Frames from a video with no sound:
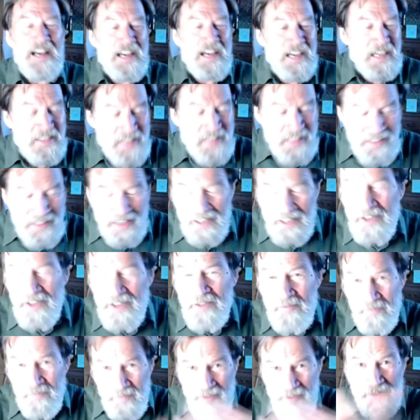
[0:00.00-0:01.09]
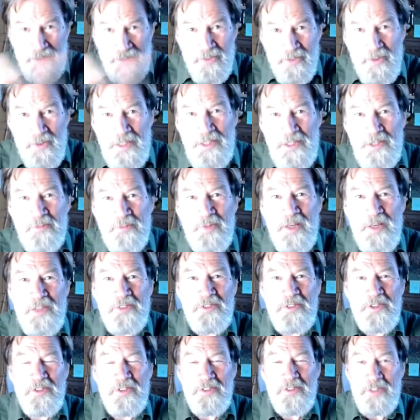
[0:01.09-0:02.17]
And then another influential person
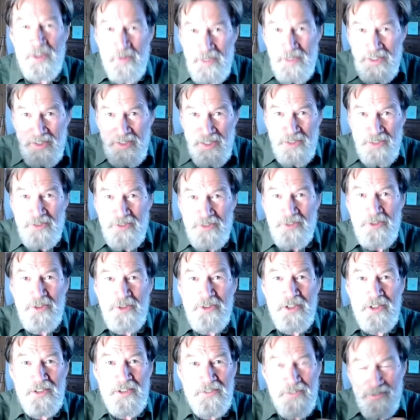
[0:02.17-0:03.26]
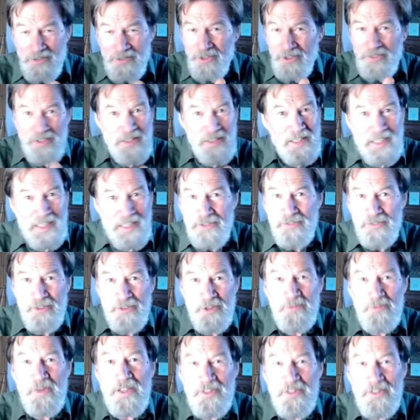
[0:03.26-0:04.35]
that's come into this story, just in the last few
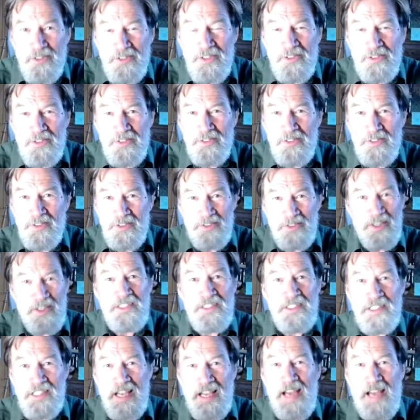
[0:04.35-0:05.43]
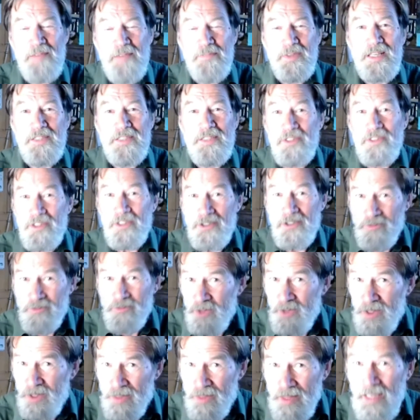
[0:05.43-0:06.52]
months, this has started to happen, and it's going to,
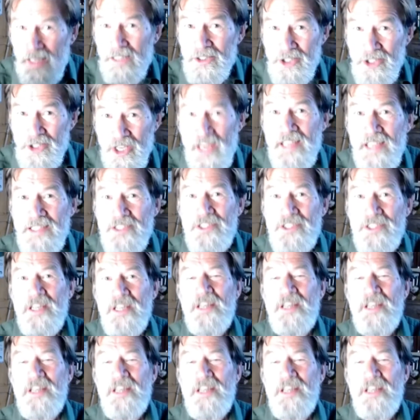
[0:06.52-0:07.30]
we think, change